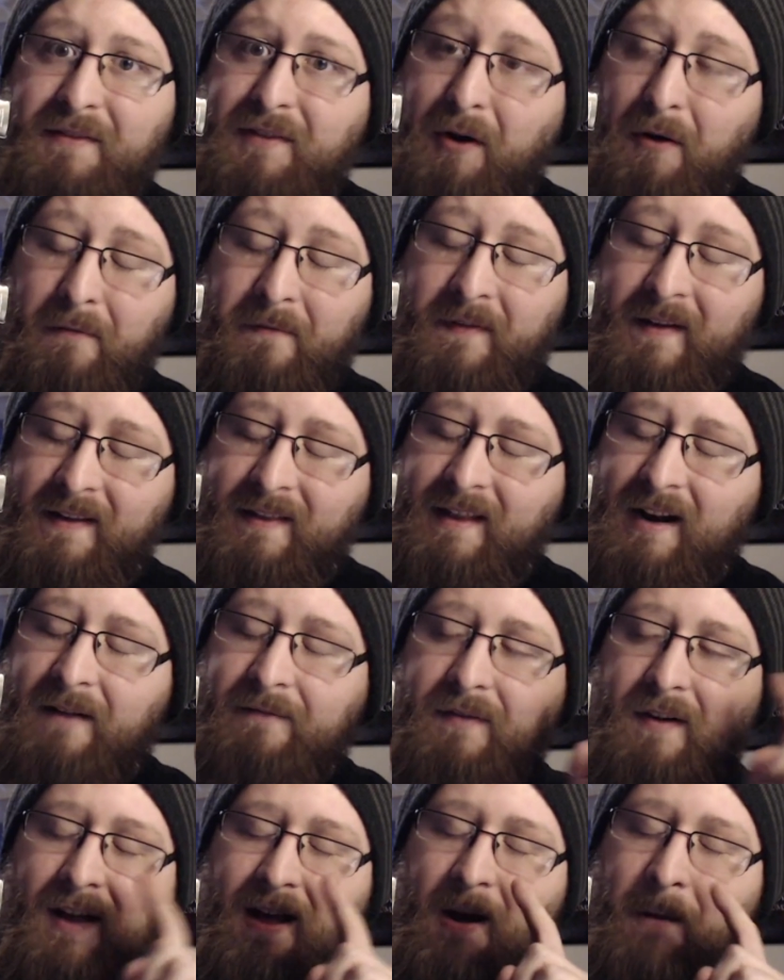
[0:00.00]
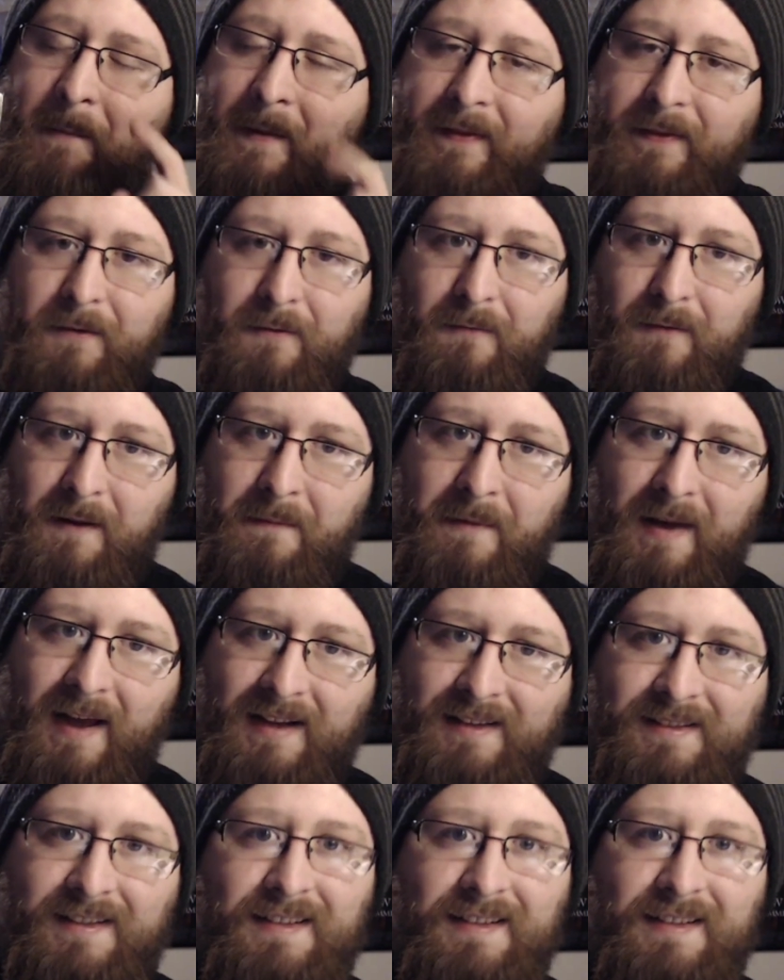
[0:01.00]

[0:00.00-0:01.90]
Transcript: Don't think that I forgot about the remakes.